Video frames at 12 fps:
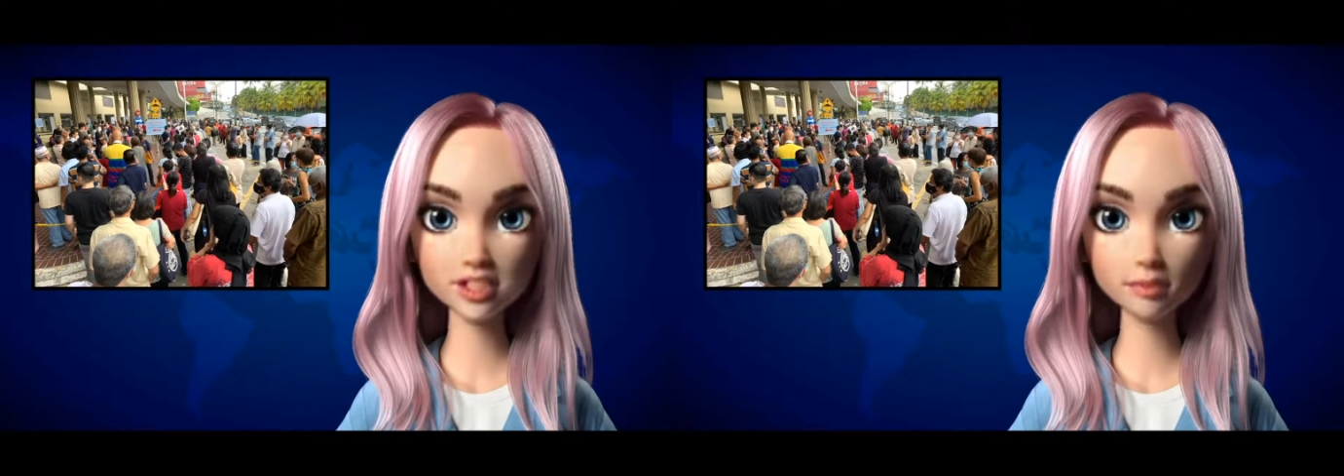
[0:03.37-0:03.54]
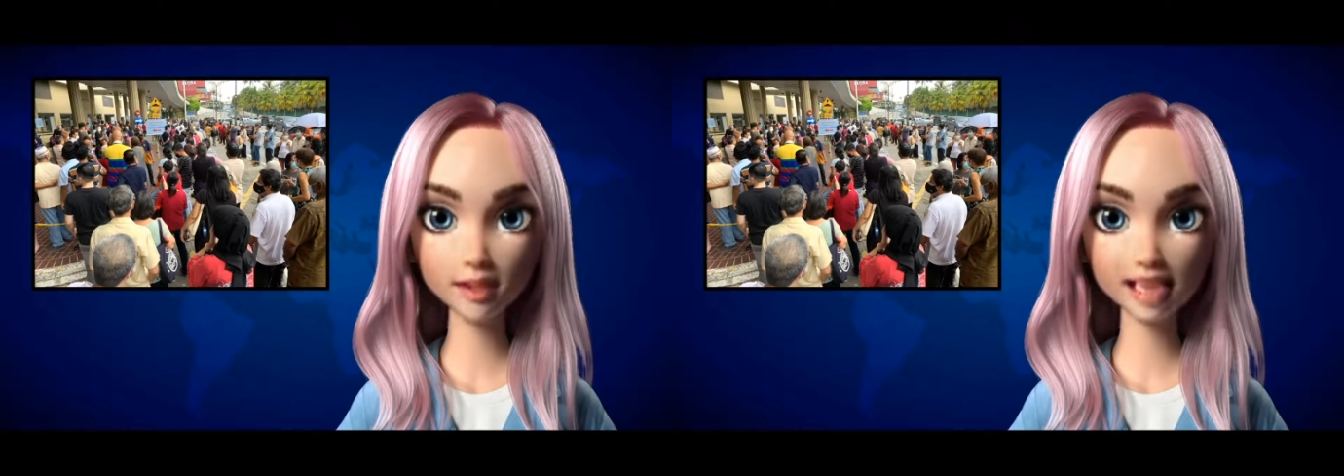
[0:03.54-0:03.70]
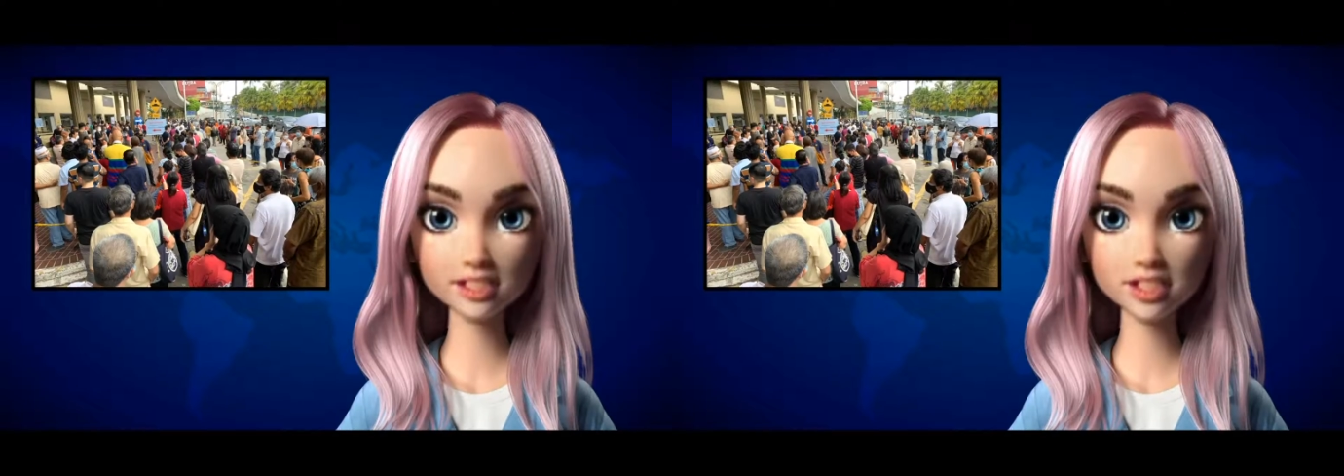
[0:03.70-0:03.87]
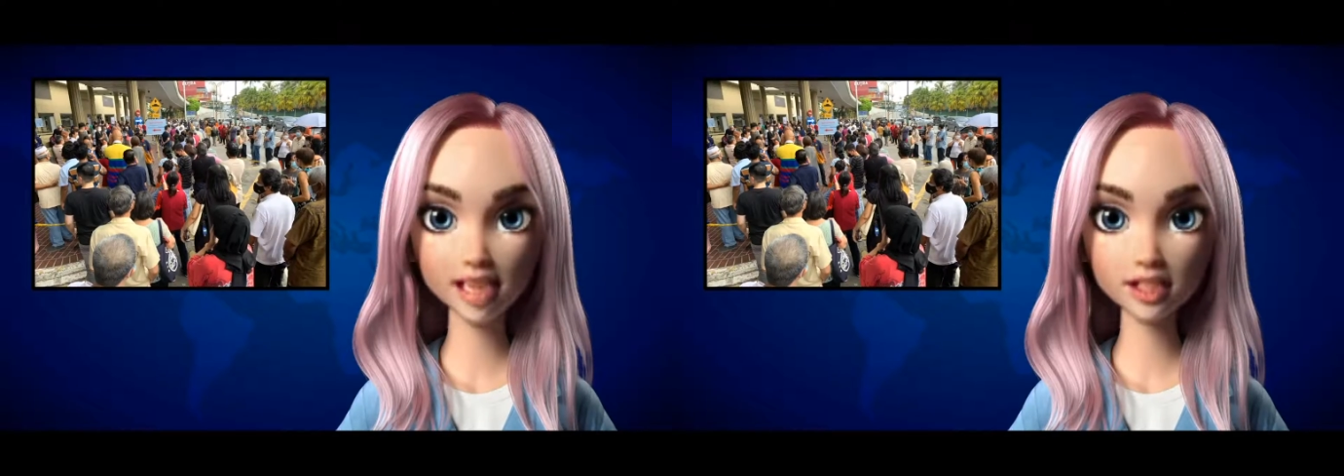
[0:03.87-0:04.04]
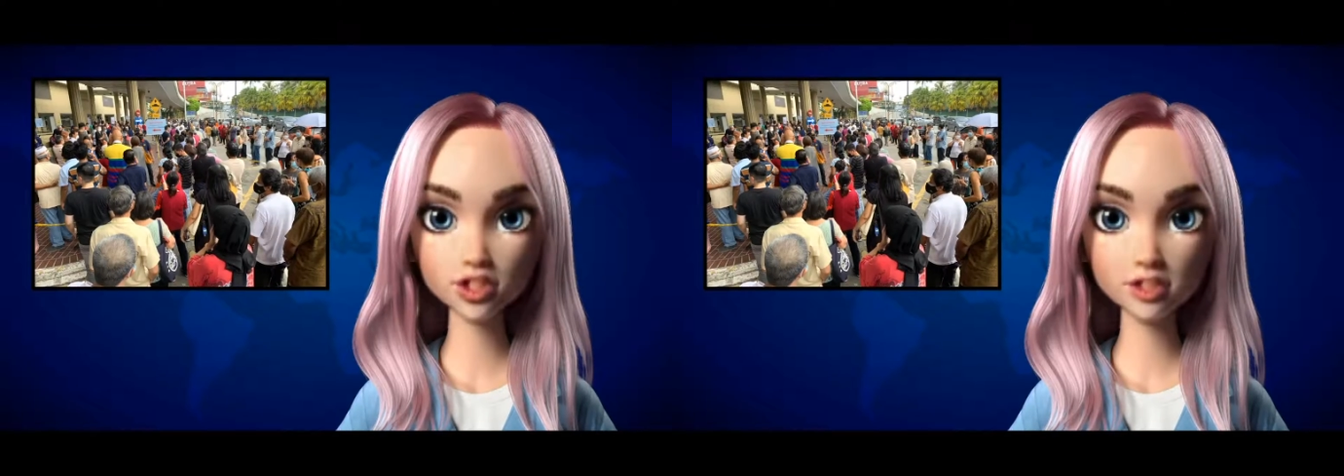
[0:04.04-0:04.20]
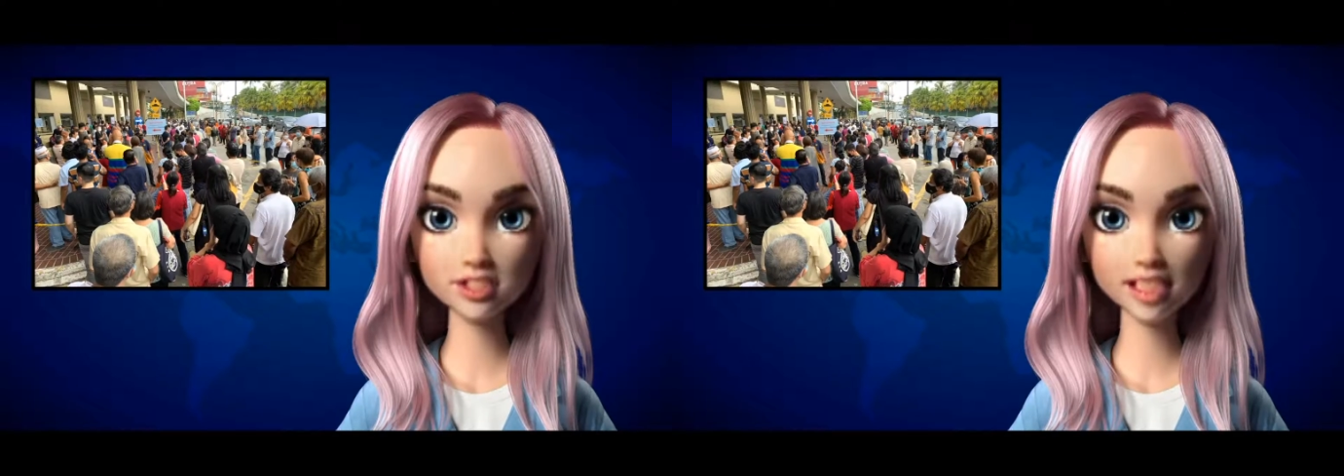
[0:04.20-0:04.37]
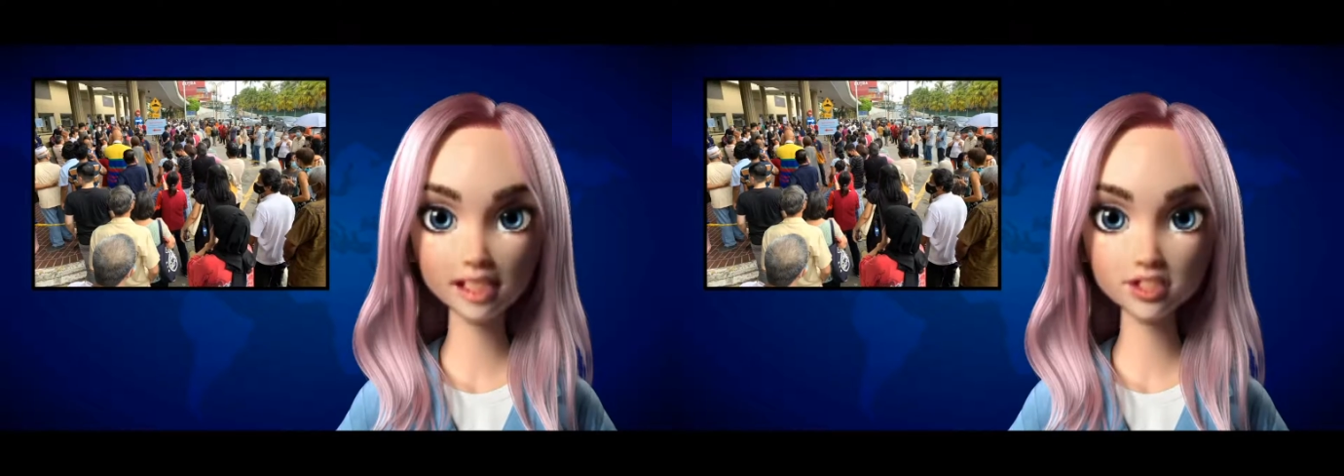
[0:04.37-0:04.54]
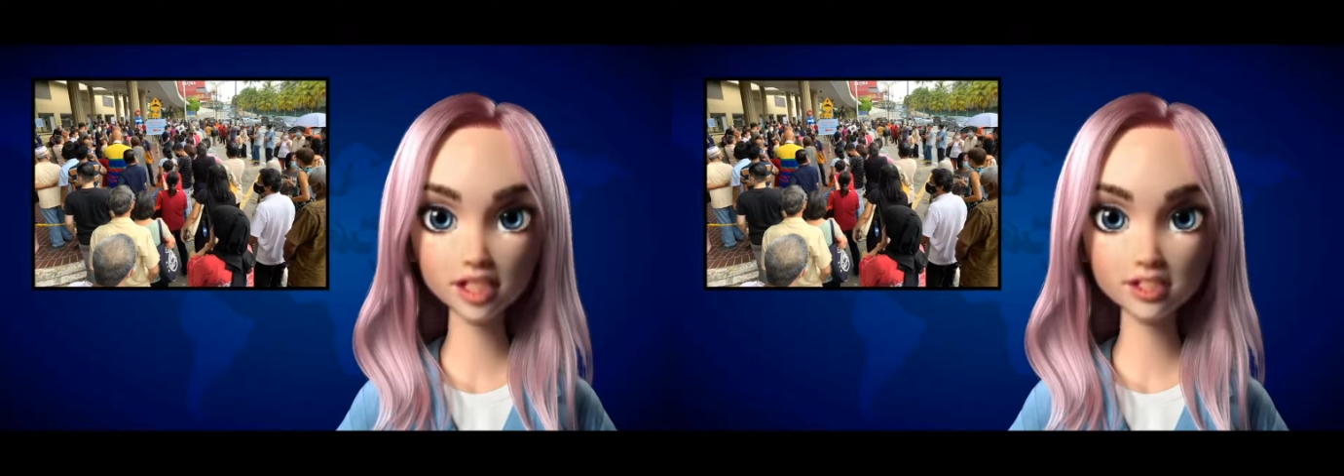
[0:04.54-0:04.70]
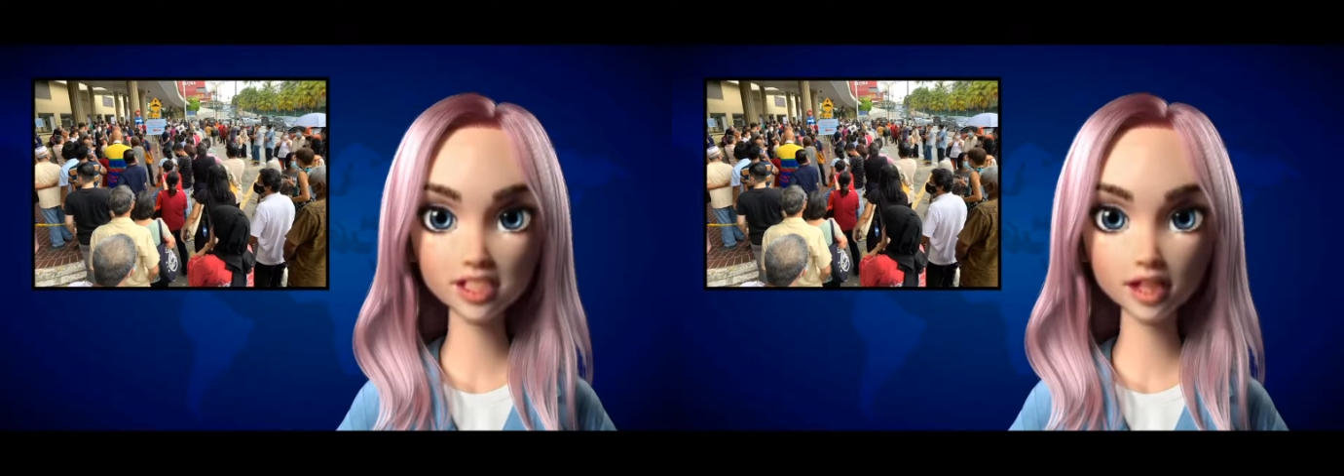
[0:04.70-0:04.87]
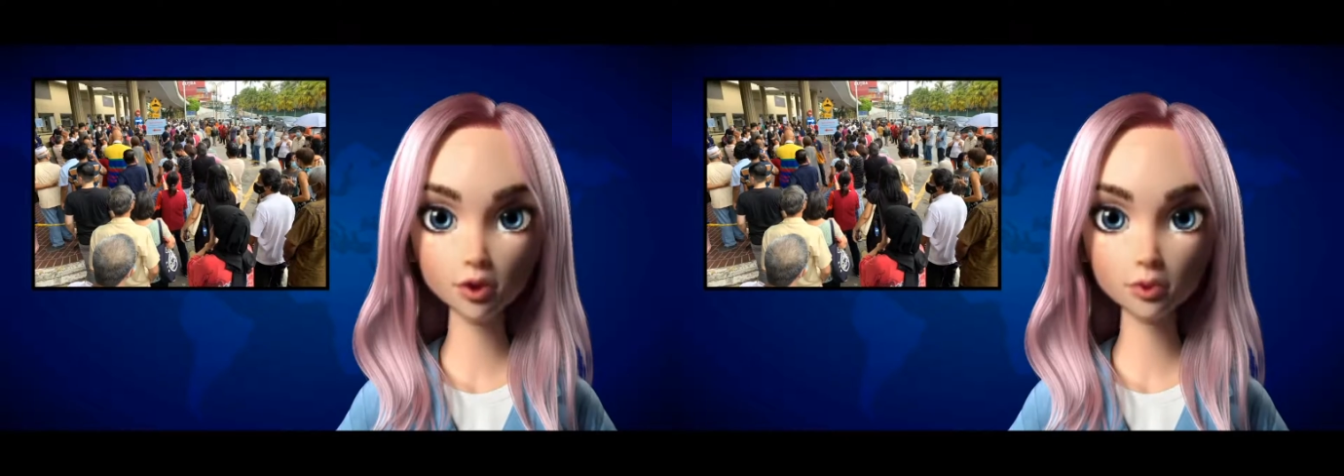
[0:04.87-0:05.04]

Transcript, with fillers: vaccination centres in order